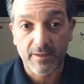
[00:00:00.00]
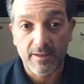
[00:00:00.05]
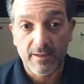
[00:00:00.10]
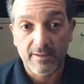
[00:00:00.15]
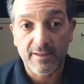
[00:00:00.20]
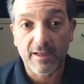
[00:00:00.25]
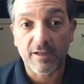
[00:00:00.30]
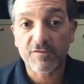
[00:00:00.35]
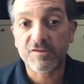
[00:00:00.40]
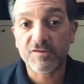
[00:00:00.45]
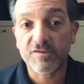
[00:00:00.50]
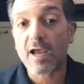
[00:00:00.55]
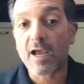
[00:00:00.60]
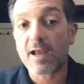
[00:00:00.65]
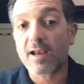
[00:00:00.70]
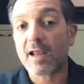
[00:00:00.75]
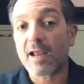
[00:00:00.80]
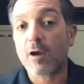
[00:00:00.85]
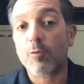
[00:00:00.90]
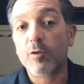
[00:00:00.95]
That's not
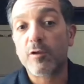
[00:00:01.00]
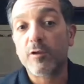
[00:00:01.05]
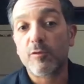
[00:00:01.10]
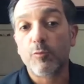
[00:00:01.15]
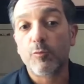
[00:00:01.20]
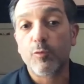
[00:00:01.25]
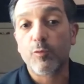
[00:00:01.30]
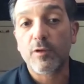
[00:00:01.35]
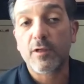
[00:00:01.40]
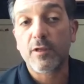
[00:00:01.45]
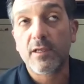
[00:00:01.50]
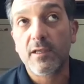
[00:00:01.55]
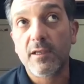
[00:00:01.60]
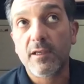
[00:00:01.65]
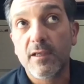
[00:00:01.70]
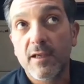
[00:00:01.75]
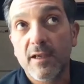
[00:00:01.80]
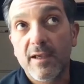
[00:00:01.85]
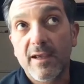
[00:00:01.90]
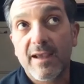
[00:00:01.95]
how we
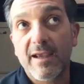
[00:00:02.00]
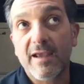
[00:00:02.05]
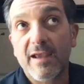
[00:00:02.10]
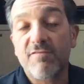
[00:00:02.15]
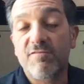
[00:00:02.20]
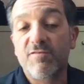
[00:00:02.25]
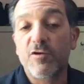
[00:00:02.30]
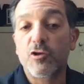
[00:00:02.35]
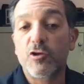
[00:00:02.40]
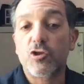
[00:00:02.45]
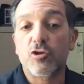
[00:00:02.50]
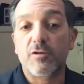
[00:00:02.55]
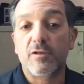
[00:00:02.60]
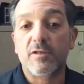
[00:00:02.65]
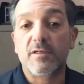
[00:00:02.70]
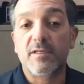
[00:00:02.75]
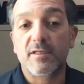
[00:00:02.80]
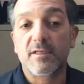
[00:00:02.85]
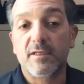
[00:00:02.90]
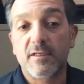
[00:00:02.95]

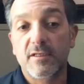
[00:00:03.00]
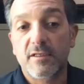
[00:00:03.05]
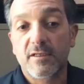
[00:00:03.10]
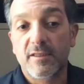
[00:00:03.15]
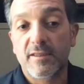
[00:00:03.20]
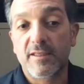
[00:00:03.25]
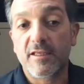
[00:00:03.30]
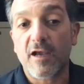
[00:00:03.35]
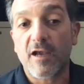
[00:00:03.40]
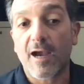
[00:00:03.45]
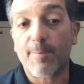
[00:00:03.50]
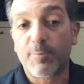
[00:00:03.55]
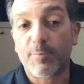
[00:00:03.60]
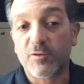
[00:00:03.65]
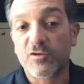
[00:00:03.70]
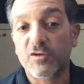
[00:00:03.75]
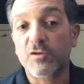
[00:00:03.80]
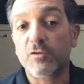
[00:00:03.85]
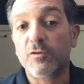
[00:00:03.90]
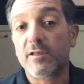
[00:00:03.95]
envisioned the
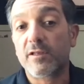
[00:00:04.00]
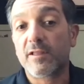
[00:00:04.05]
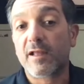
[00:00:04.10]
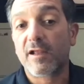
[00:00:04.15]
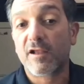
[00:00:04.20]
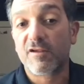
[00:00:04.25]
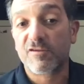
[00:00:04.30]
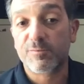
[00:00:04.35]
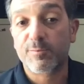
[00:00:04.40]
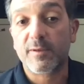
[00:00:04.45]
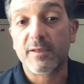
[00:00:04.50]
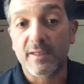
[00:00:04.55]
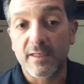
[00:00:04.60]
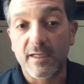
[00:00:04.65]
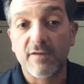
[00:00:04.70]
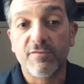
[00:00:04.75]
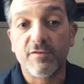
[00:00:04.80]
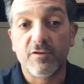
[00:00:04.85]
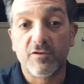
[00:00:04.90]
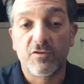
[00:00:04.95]
opportunity that has been
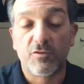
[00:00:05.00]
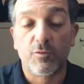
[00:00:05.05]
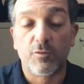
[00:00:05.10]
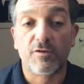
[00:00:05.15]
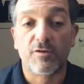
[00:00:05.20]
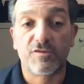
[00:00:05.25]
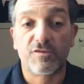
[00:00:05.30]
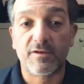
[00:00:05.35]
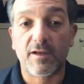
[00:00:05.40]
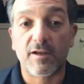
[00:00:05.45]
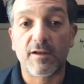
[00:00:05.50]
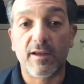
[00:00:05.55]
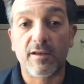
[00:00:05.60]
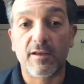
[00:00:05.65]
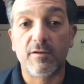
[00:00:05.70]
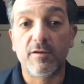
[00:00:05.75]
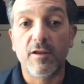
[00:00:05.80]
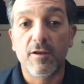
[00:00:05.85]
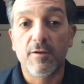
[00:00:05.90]
given to us. And